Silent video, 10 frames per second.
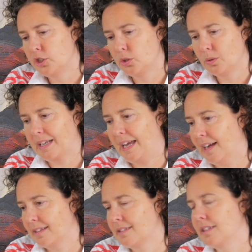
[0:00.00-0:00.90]
to
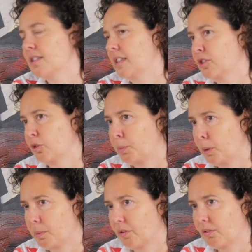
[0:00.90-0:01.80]
enhance this sense of
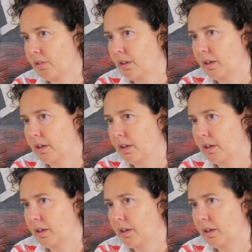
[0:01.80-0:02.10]
purpose.